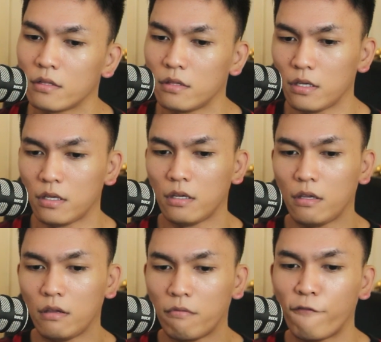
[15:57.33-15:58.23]

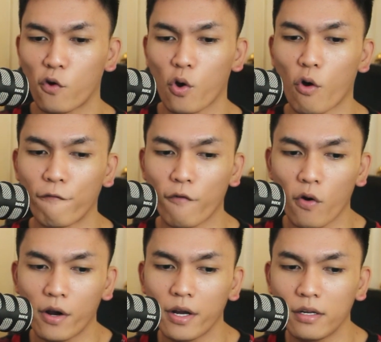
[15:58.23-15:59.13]
the four oh
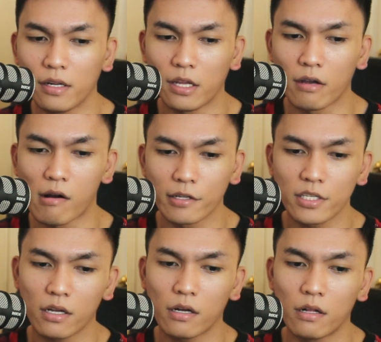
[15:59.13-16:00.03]
four, the
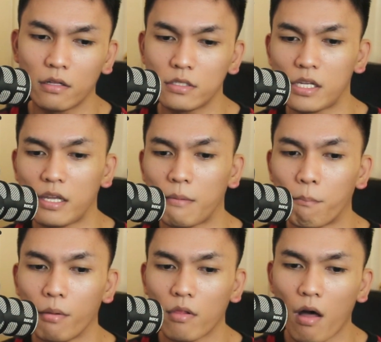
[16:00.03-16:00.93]
article, the
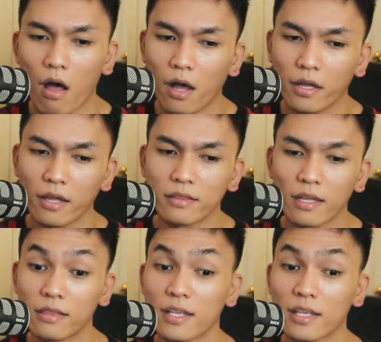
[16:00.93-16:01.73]
blog, and then the